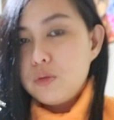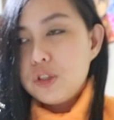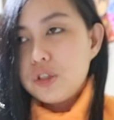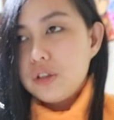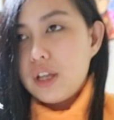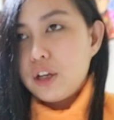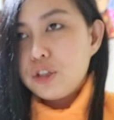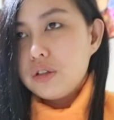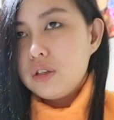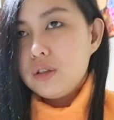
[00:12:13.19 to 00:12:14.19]
which could
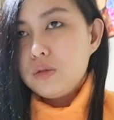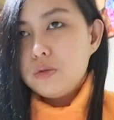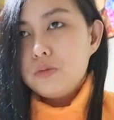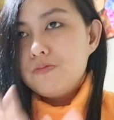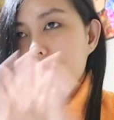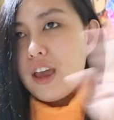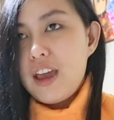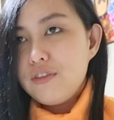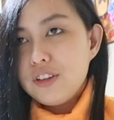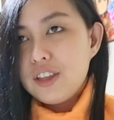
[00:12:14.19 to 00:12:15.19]
actually do
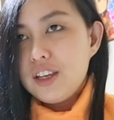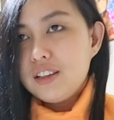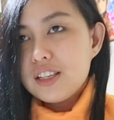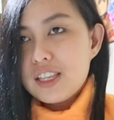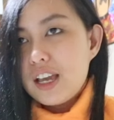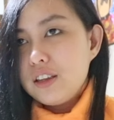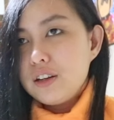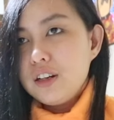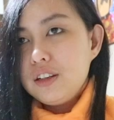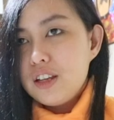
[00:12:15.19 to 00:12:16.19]
everything the standard.